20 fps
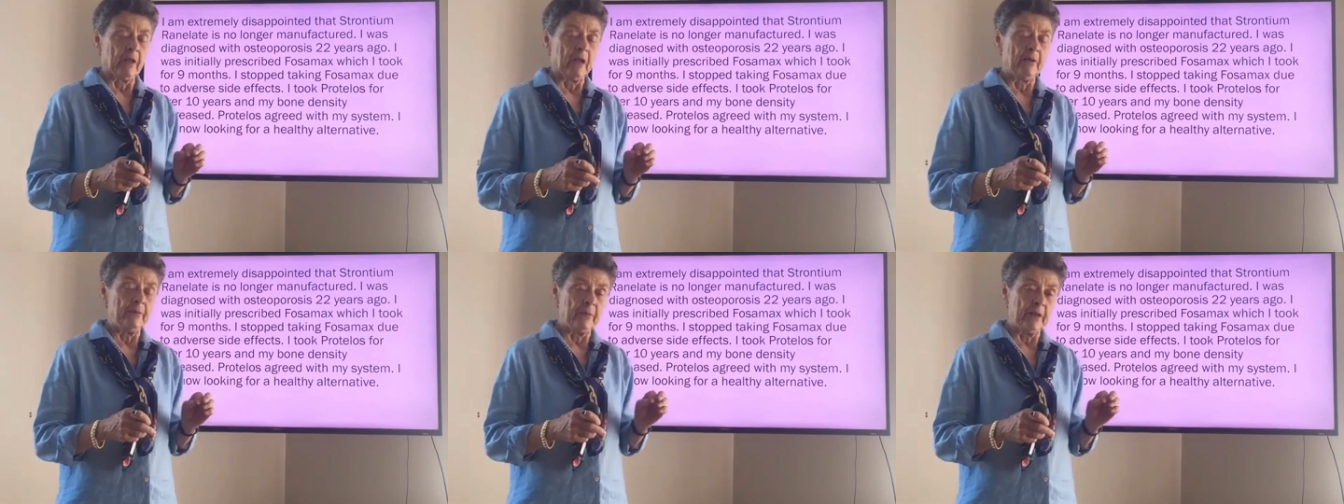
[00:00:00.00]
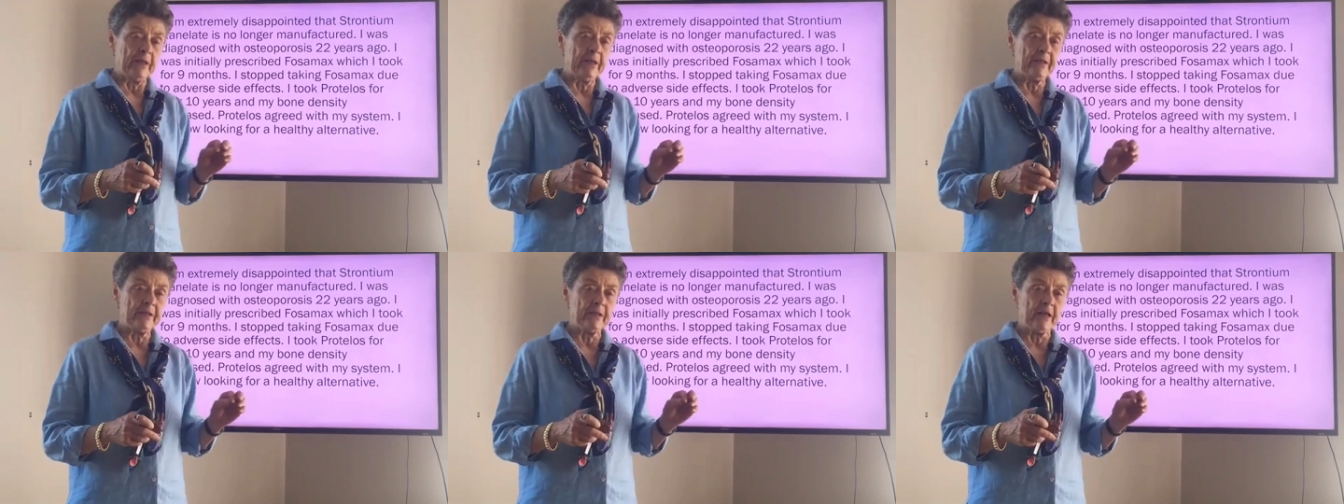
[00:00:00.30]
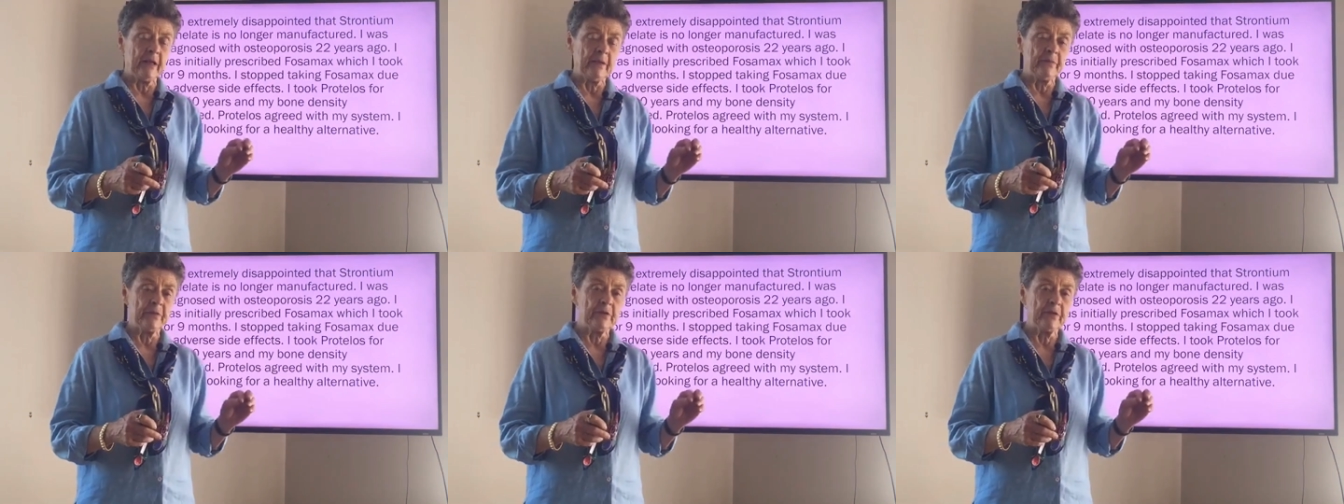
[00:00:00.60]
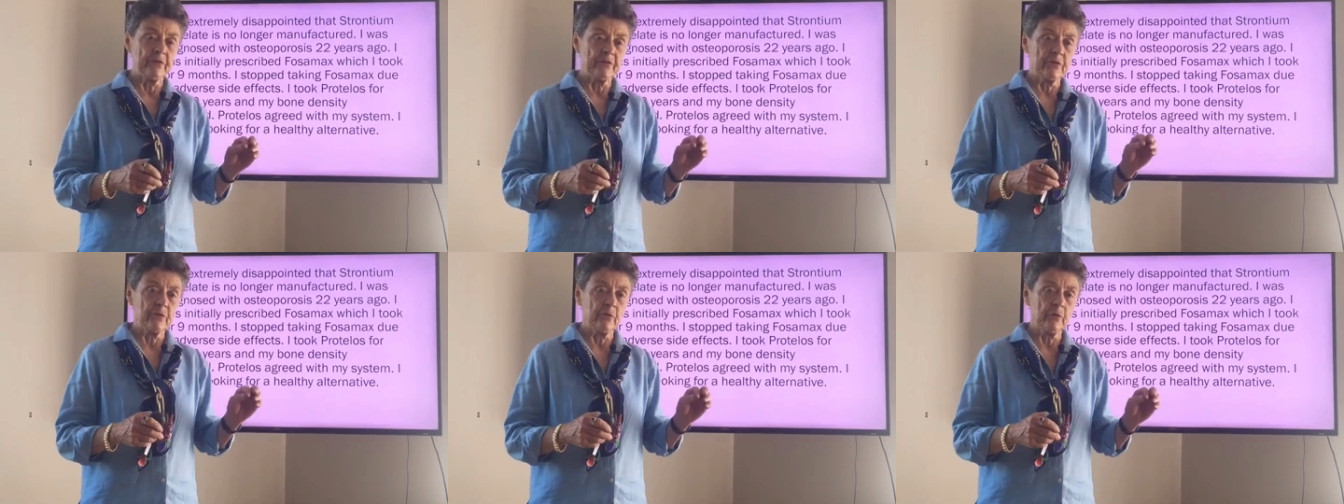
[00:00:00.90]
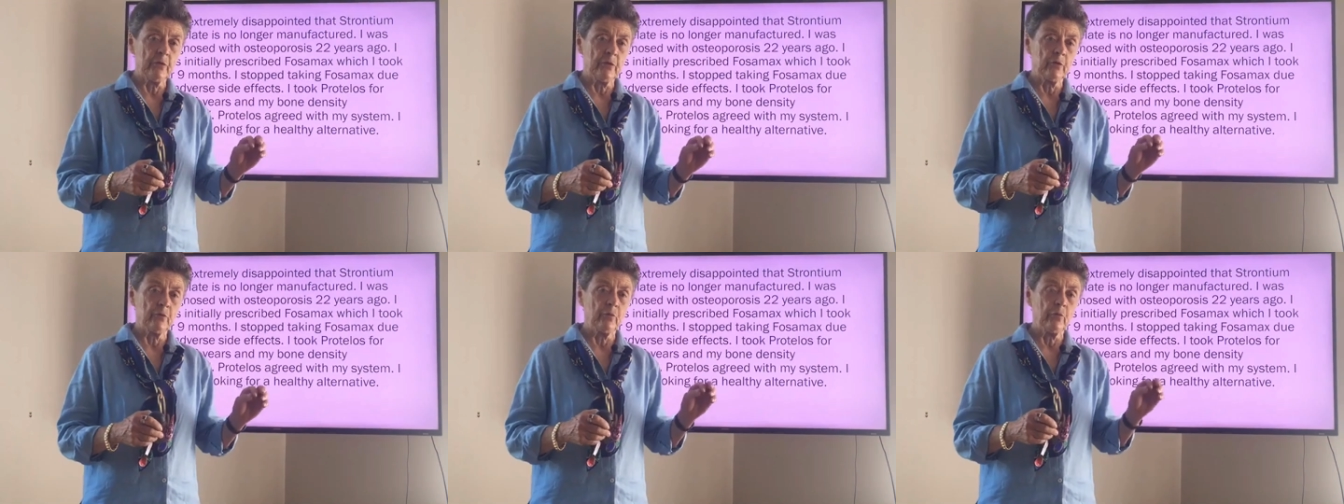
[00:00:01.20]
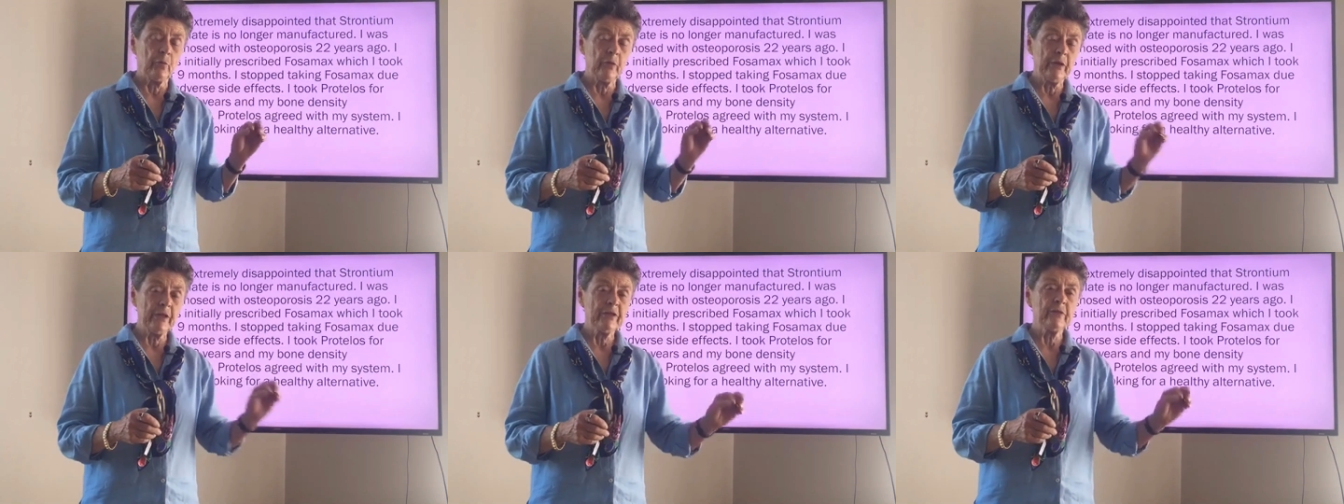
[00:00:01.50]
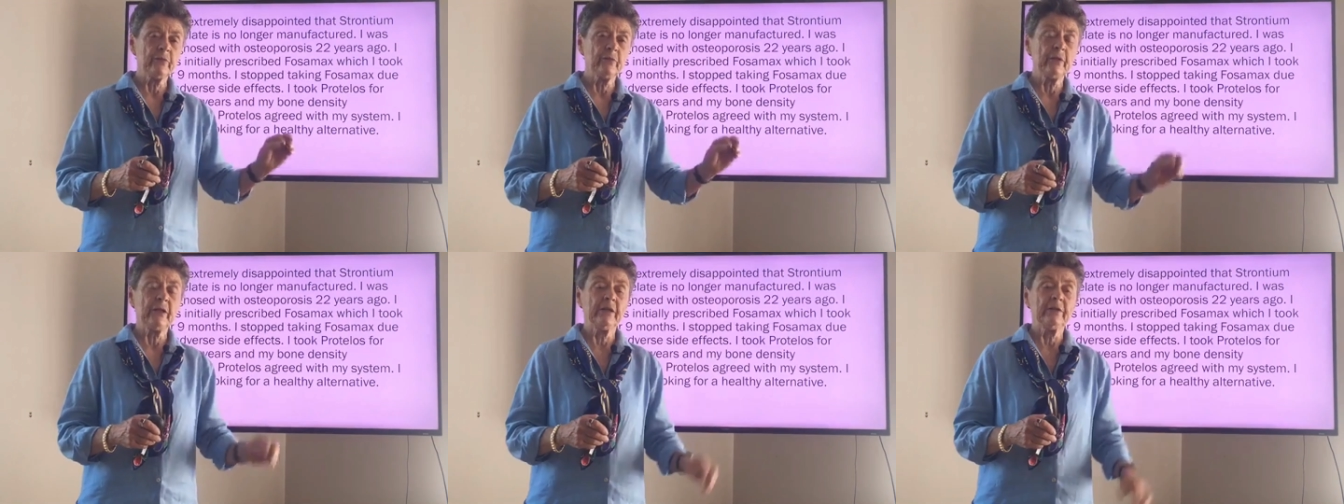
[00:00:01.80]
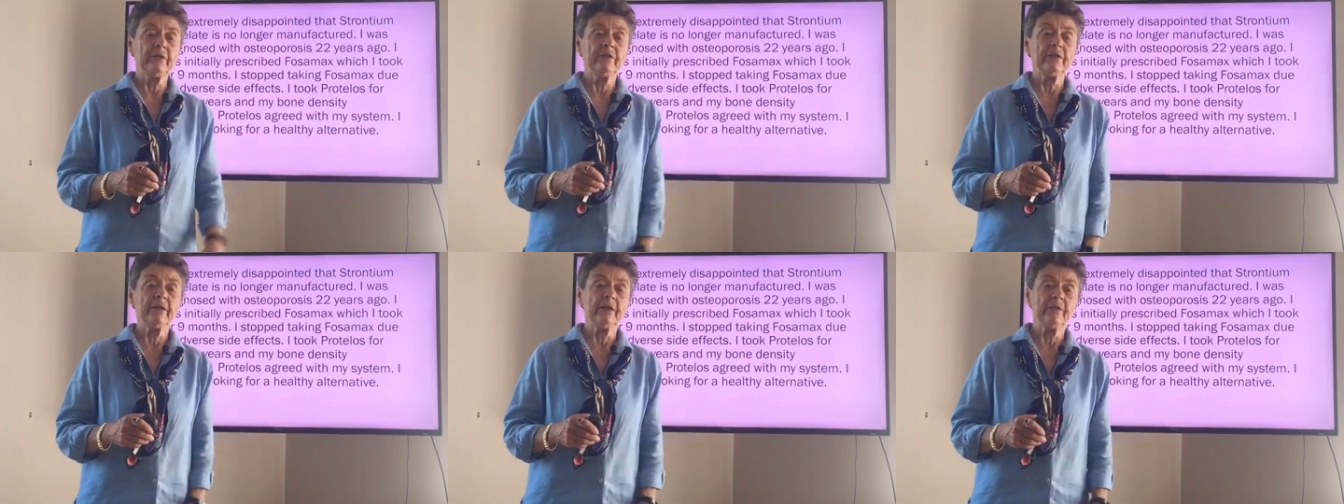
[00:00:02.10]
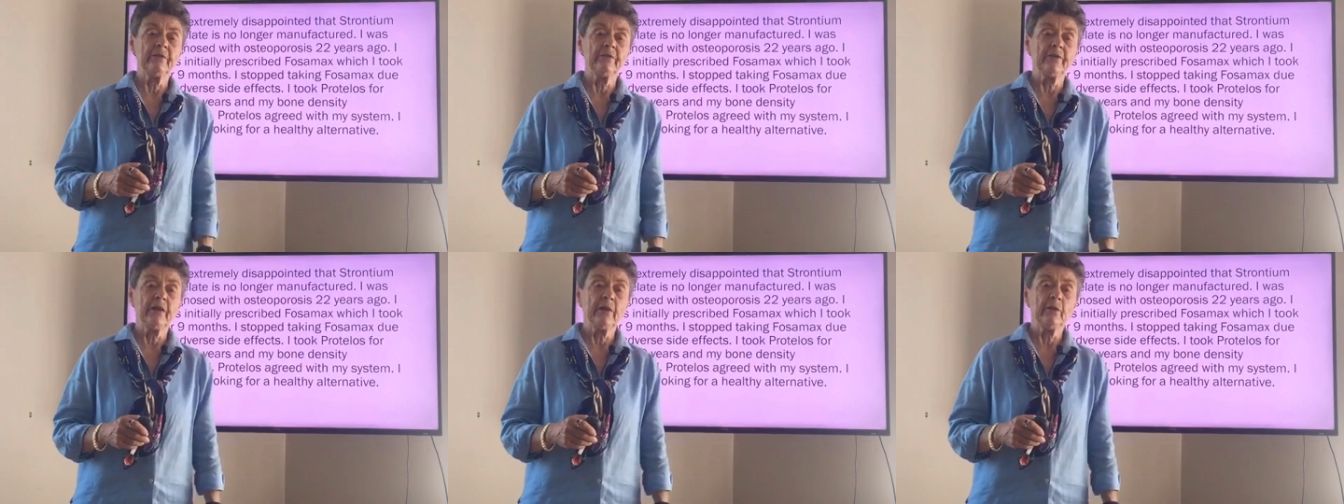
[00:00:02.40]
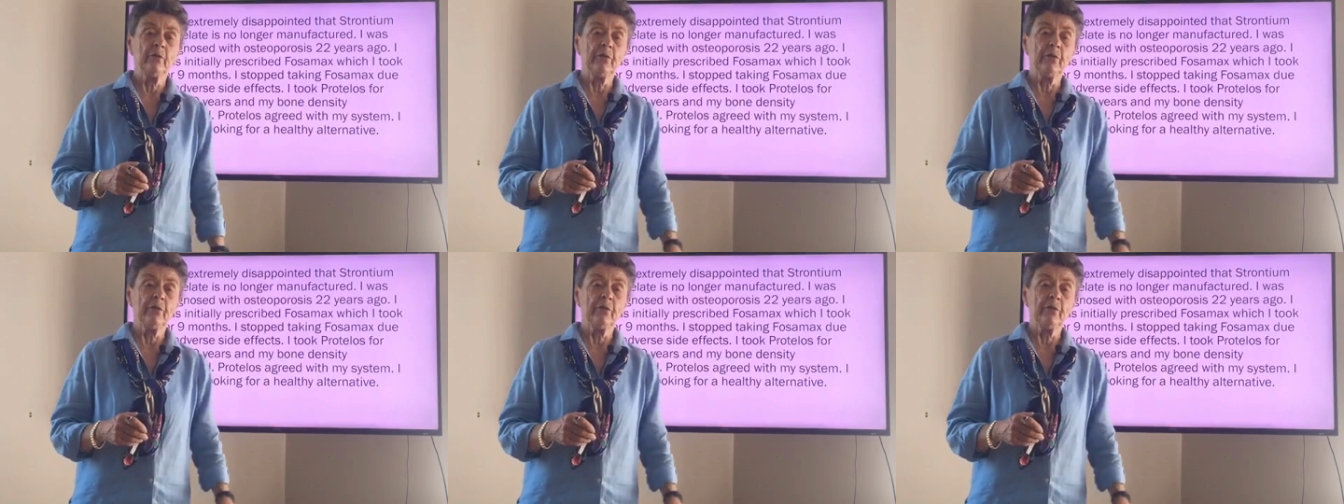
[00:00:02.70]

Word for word: And many times there's a real reason we can identify,